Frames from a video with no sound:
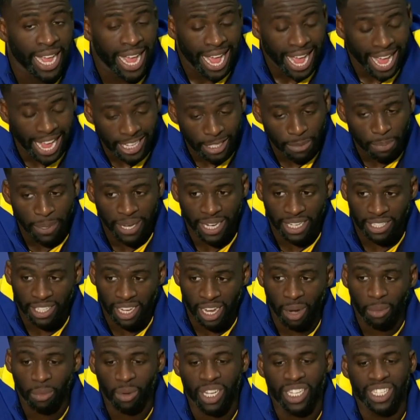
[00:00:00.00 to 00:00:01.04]
has picked
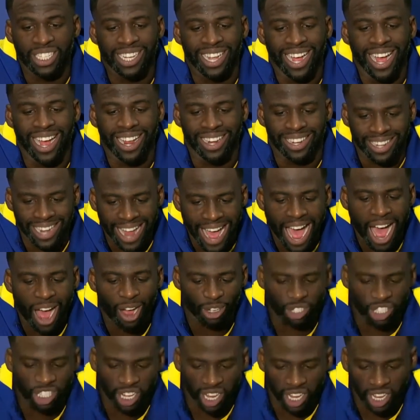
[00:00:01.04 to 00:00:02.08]
up, which
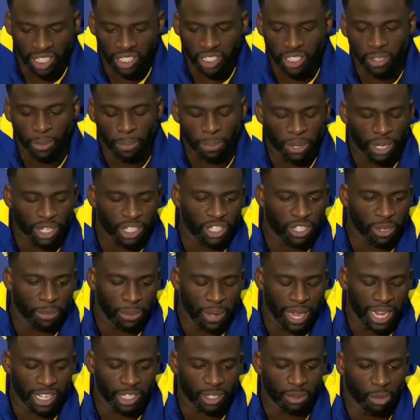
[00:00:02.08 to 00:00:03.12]
allows us to push the
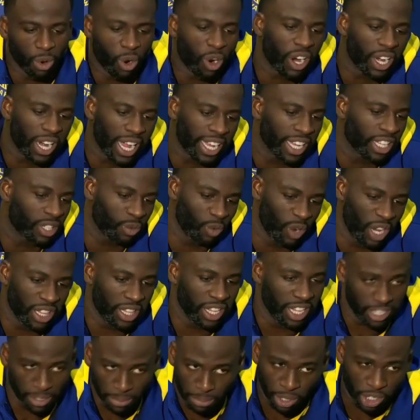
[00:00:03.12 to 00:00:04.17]
pace more. Like, it's one
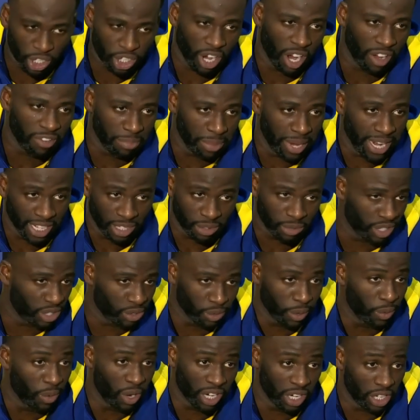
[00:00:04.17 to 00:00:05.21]
thing to push off makes,
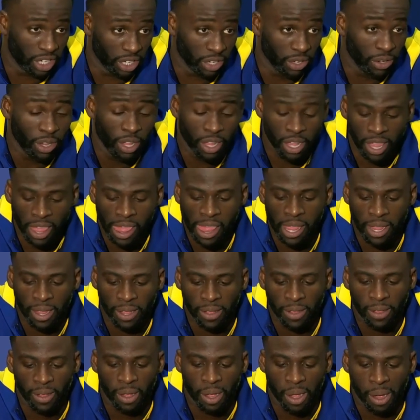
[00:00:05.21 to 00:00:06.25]
which we want to do,
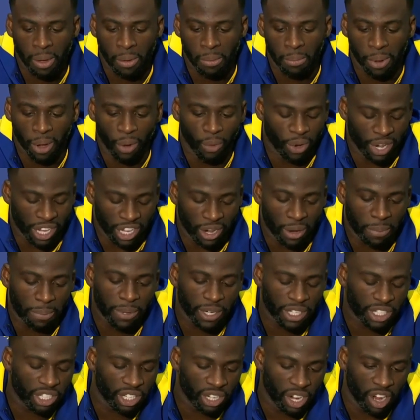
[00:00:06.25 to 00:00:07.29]
but when you're
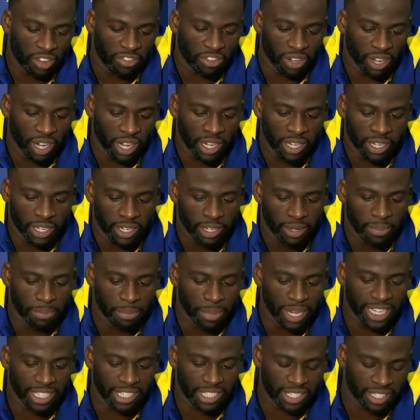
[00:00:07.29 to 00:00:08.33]
pushing off a
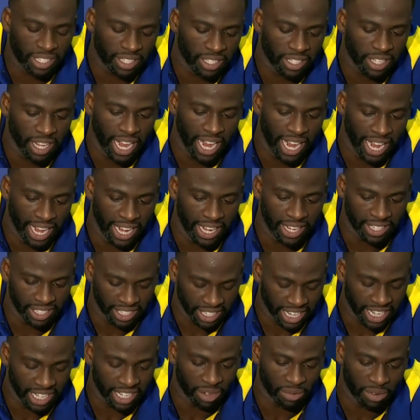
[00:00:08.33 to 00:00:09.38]
miss
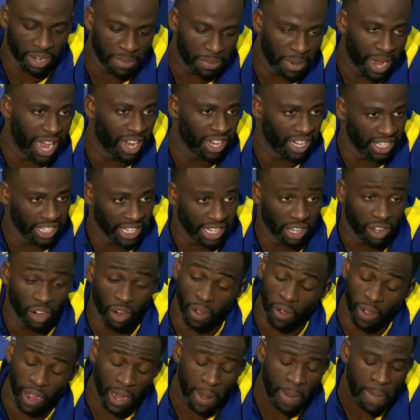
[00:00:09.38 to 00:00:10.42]
and getting a rebound and then
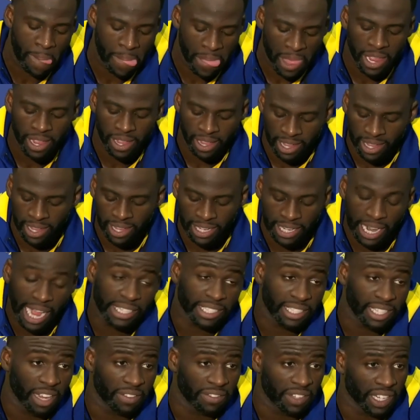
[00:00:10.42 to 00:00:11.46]
going,
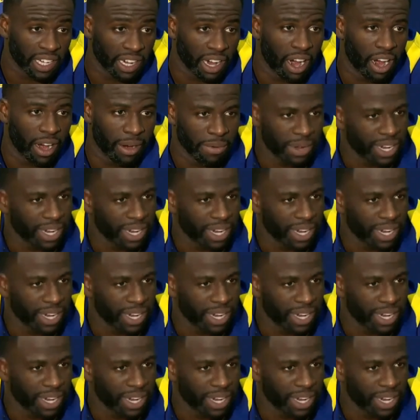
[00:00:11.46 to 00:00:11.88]
that's tough to guard